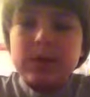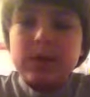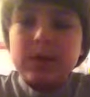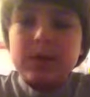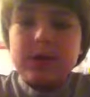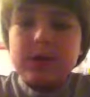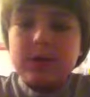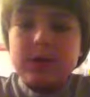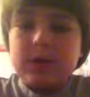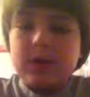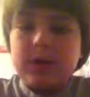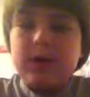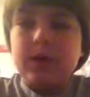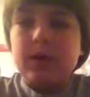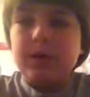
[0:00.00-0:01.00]
so he just
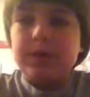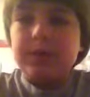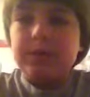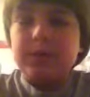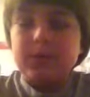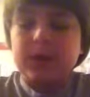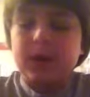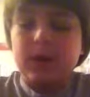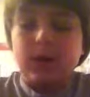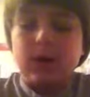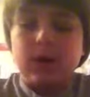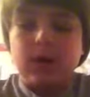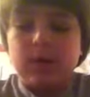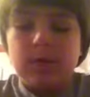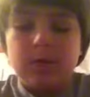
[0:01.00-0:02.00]
couldn't kill
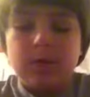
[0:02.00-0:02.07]
her.